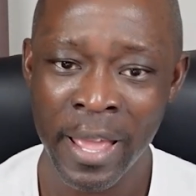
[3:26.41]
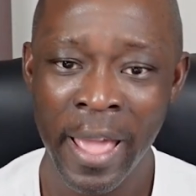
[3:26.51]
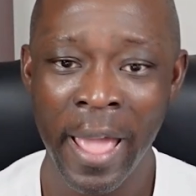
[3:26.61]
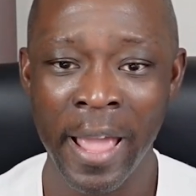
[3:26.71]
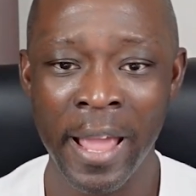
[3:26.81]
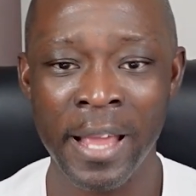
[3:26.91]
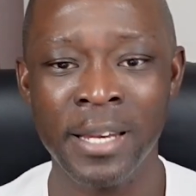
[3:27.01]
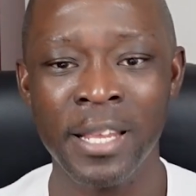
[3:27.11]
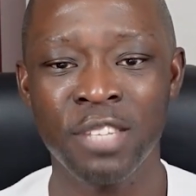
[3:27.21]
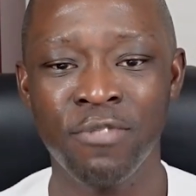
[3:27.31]
and
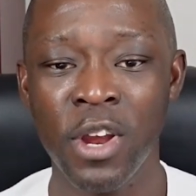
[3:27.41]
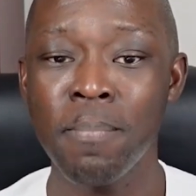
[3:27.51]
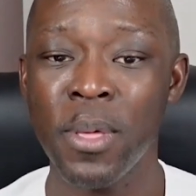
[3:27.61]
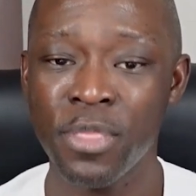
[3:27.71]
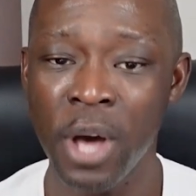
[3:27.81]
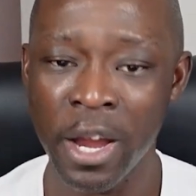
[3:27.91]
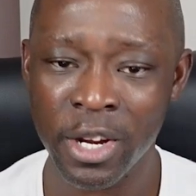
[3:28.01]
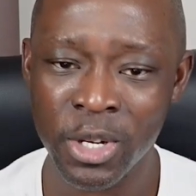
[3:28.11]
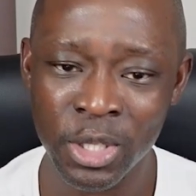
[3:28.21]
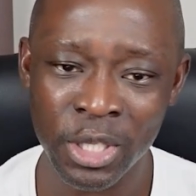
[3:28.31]
is very
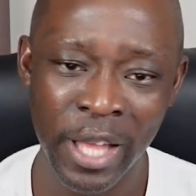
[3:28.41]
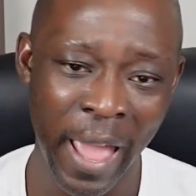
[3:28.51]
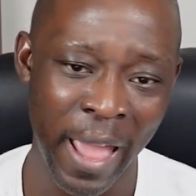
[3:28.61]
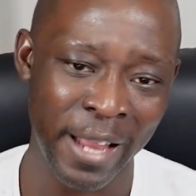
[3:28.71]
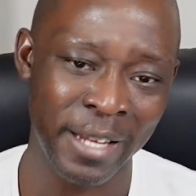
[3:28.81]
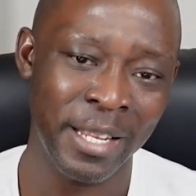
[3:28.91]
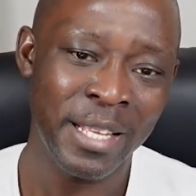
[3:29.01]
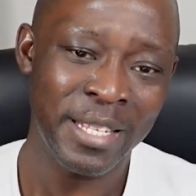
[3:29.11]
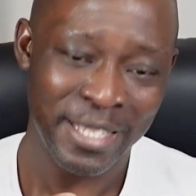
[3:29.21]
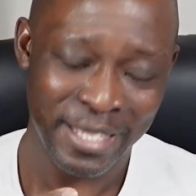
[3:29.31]
methodical and
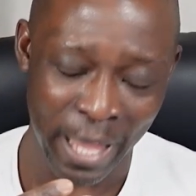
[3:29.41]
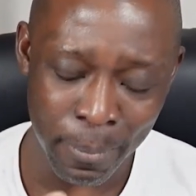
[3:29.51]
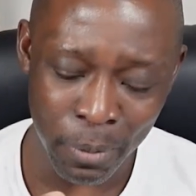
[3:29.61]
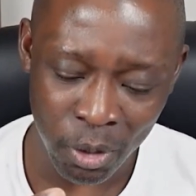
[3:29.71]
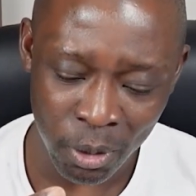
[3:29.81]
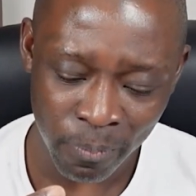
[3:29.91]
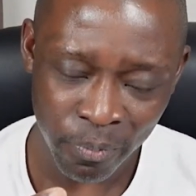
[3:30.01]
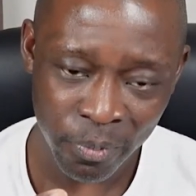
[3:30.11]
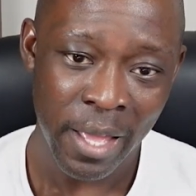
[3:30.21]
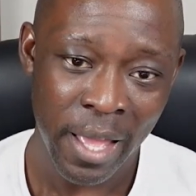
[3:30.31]
stable
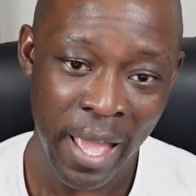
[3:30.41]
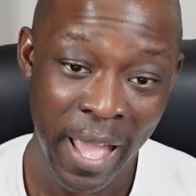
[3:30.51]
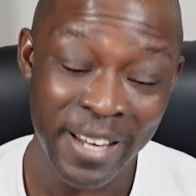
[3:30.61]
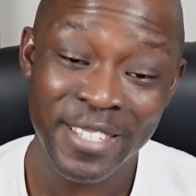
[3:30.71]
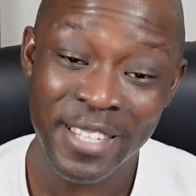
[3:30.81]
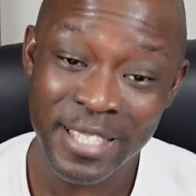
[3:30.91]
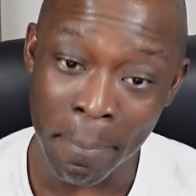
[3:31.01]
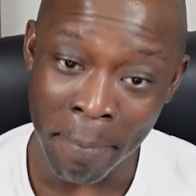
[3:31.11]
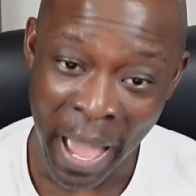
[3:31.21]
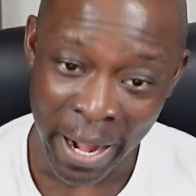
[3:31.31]
and
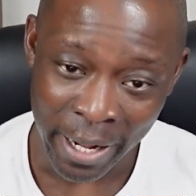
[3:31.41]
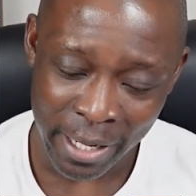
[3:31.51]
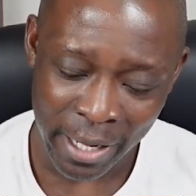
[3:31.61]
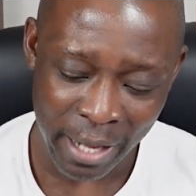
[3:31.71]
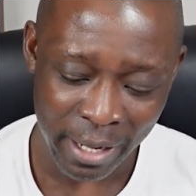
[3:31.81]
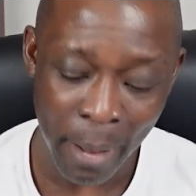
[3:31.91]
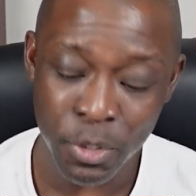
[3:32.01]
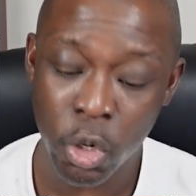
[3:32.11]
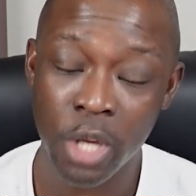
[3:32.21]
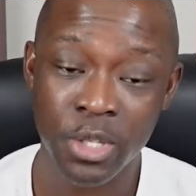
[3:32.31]
systematic, and comes
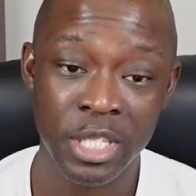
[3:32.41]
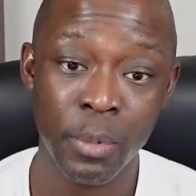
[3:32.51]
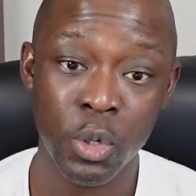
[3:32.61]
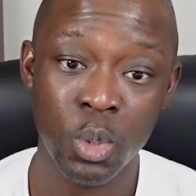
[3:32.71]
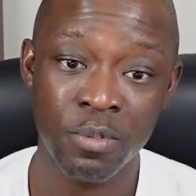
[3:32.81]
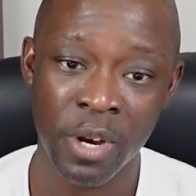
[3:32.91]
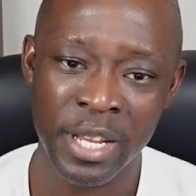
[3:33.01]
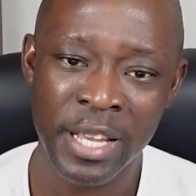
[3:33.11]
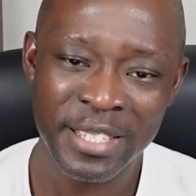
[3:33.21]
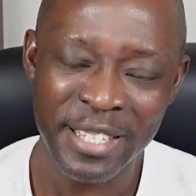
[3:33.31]
across as someone who's
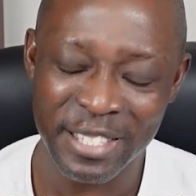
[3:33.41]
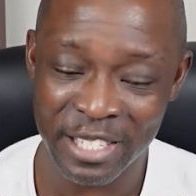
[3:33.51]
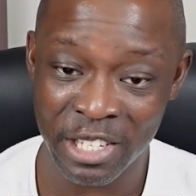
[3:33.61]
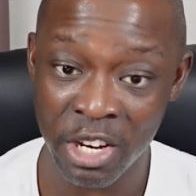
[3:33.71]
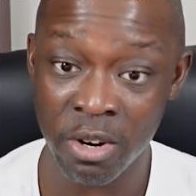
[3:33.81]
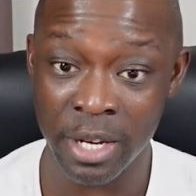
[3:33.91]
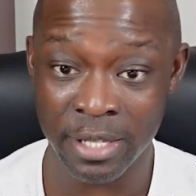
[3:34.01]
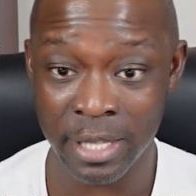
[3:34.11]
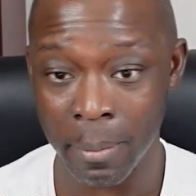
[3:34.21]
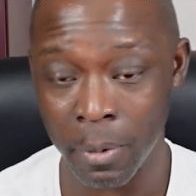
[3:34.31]
very sincere and
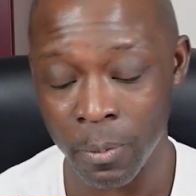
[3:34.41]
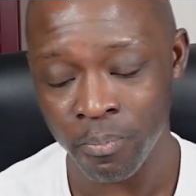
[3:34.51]
stable.